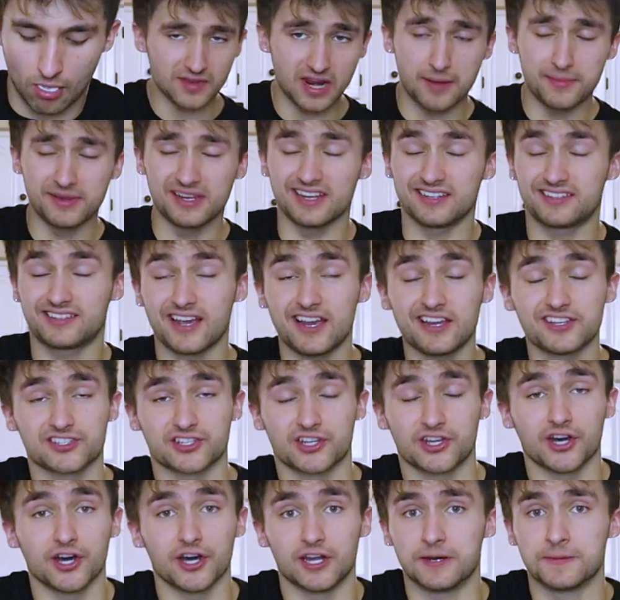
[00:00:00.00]
I mean, it tastes
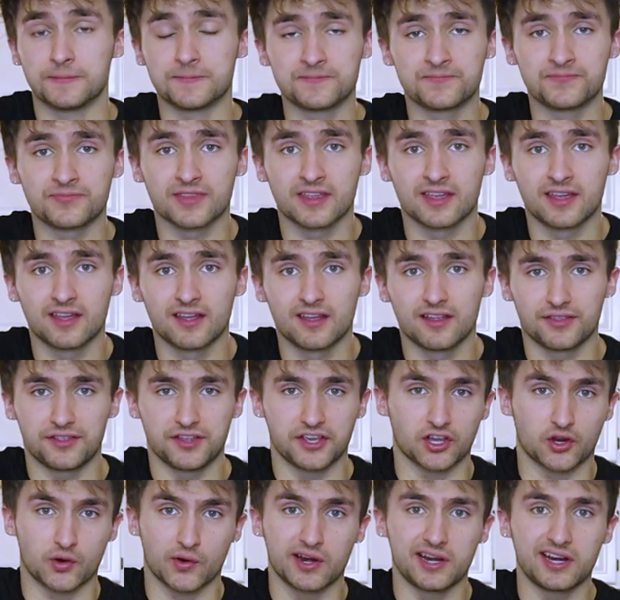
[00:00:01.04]
good. The
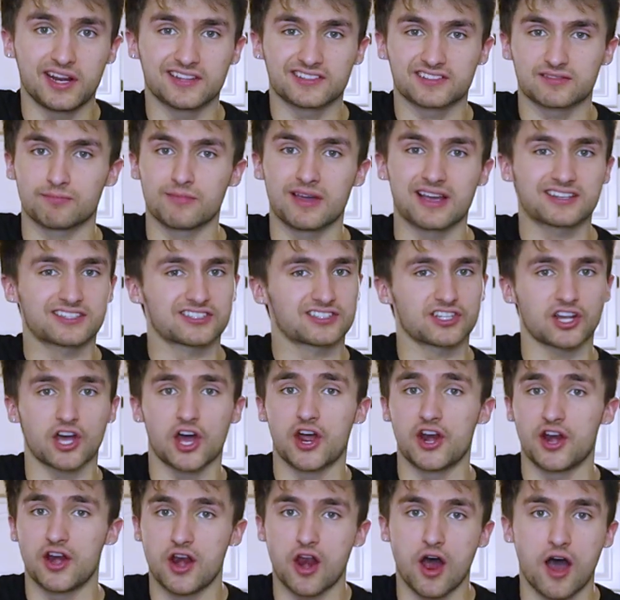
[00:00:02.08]
ingredients mixed
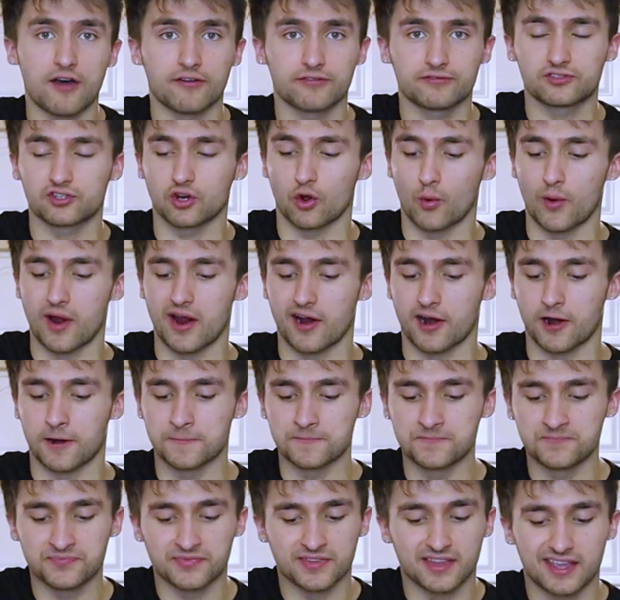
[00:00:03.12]
enough to
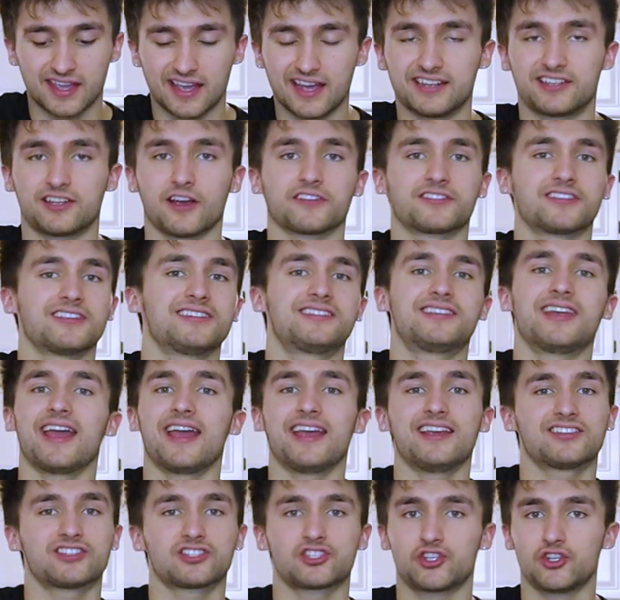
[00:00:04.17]
where it doesn't
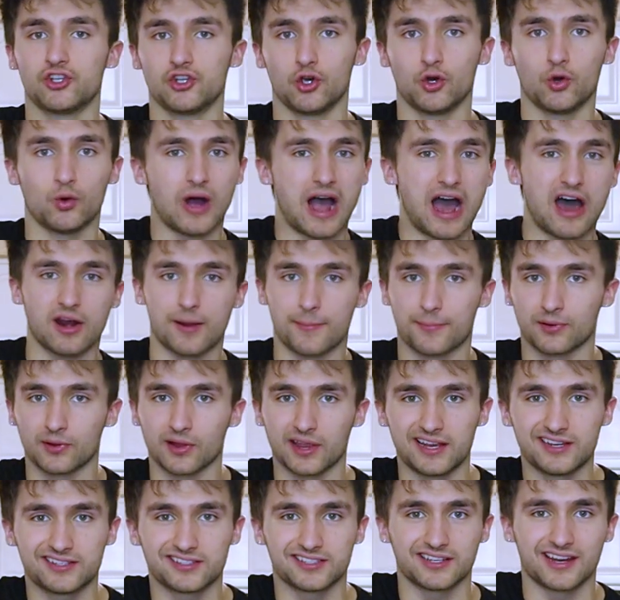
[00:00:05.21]
taste too out of
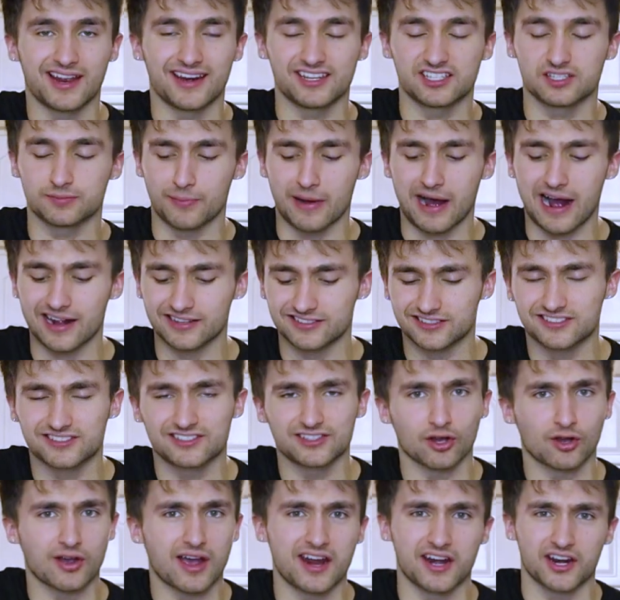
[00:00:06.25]
place in any spots. It's
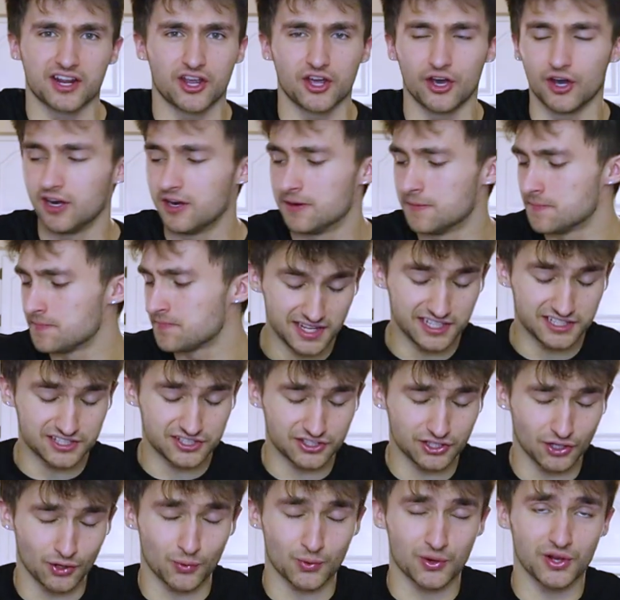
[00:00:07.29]
still kind of good. It's
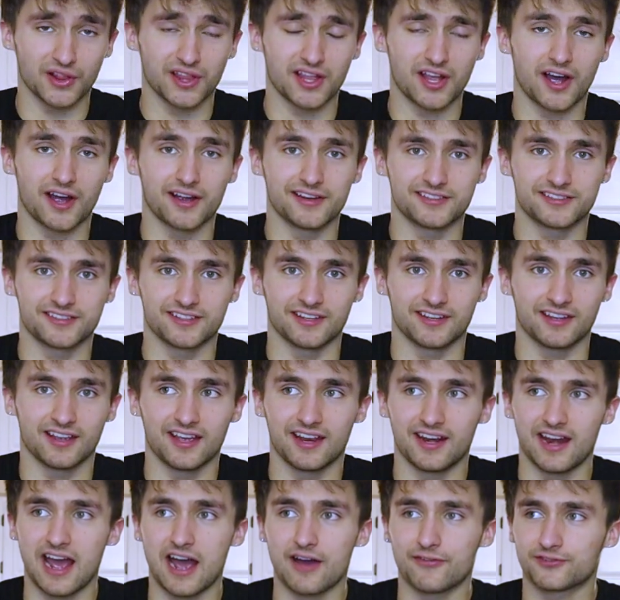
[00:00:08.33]
still really icy.
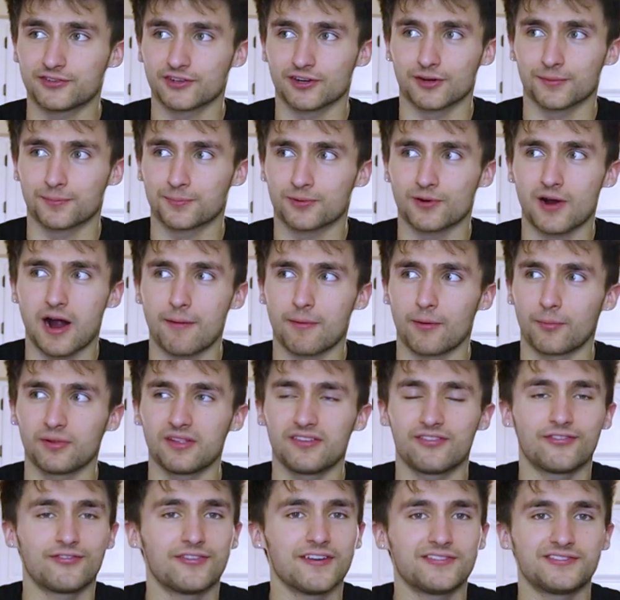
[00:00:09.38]
And after probably
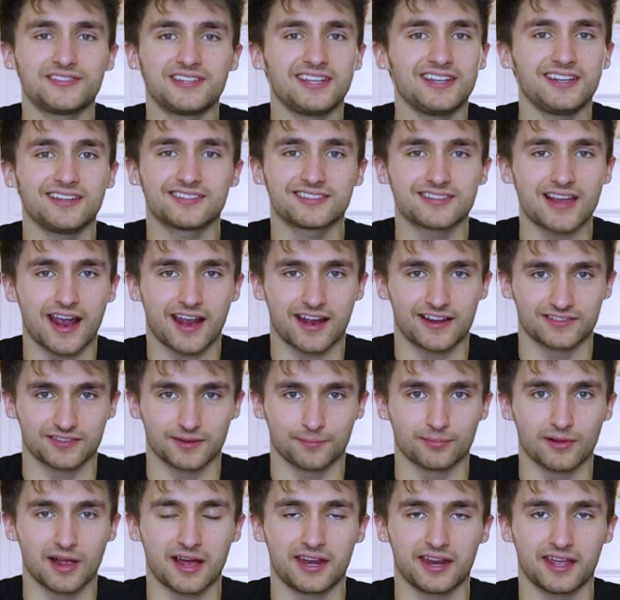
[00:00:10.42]
15 seconds
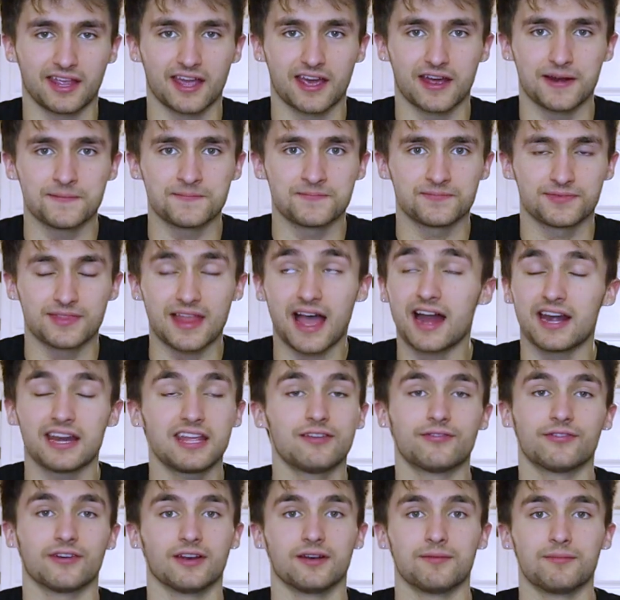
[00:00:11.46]
of blending it, not
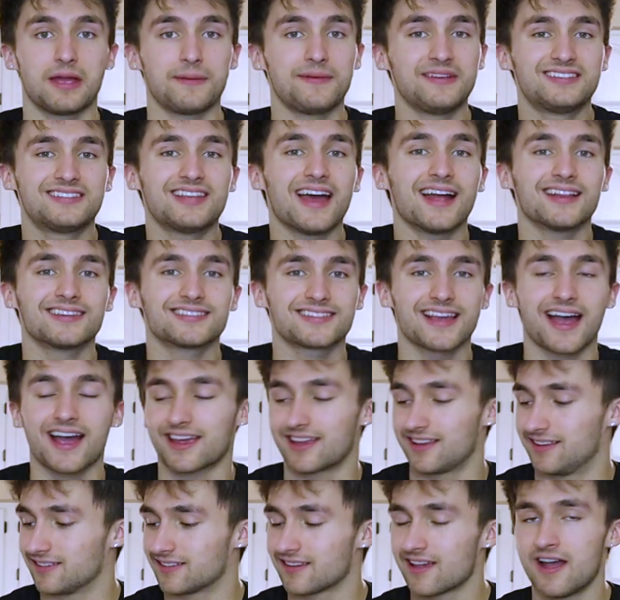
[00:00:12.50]
even, maybe 10
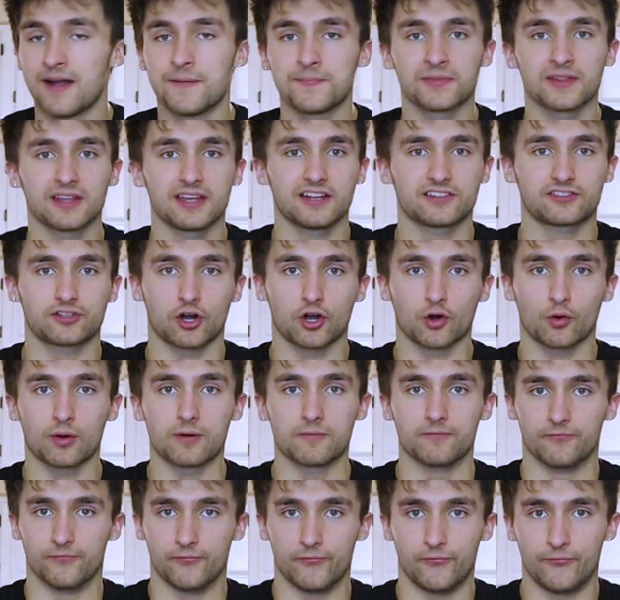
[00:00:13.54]
seconds, it started
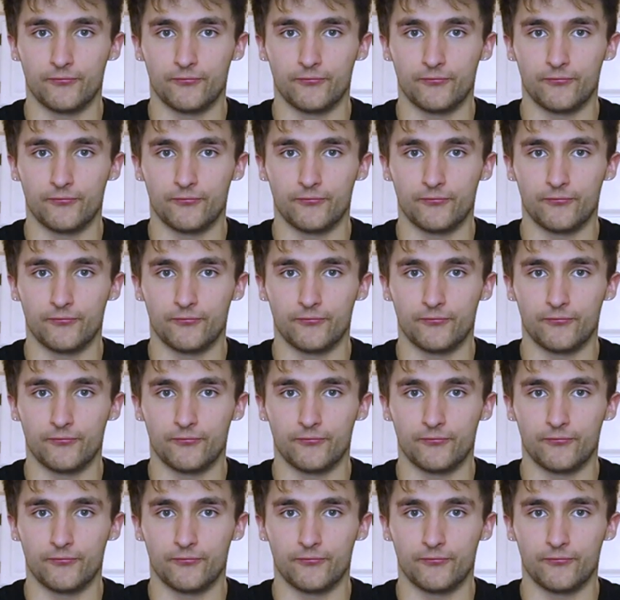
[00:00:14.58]
going